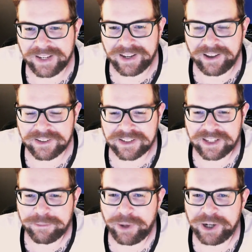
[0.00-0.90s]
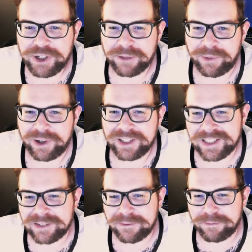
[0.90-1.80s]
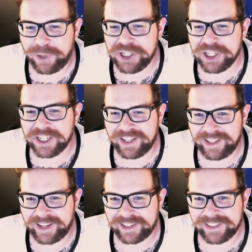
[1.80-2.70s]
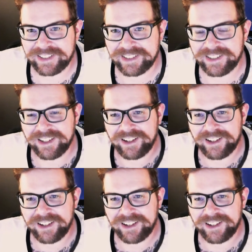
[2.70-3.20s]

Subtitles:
this is like budget books. This is budget collecting.